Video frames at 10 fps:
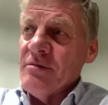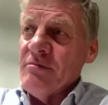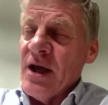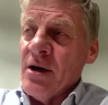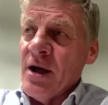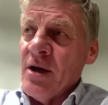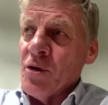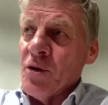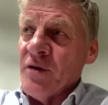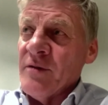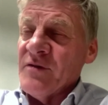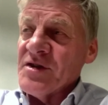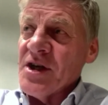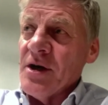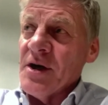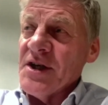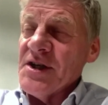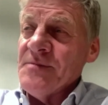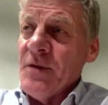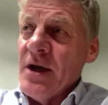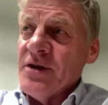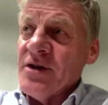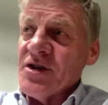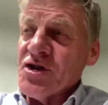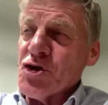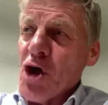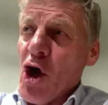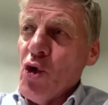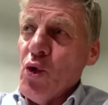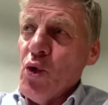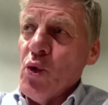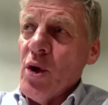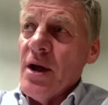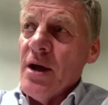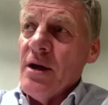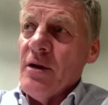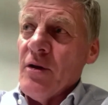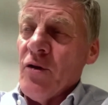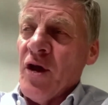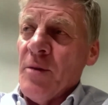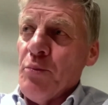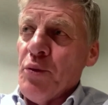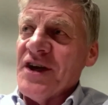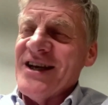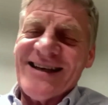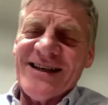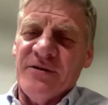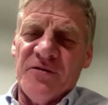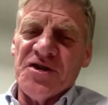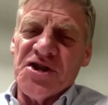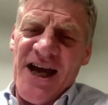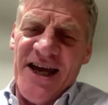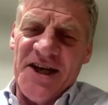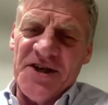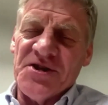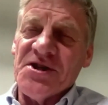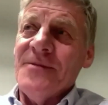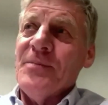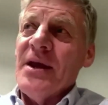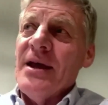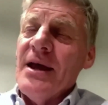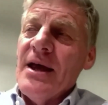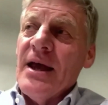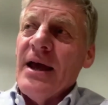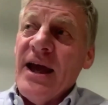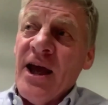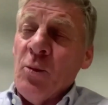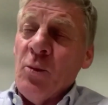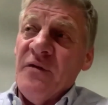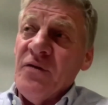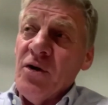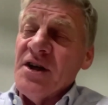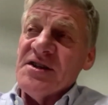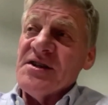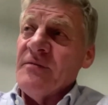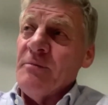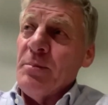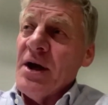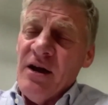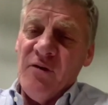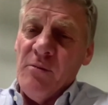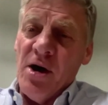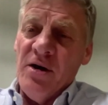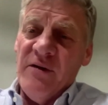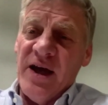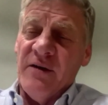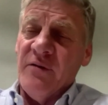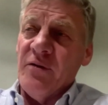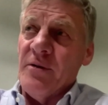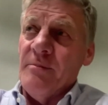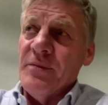our algorithm for charities to show the predictive change, and we find it's a powerful motivator for them.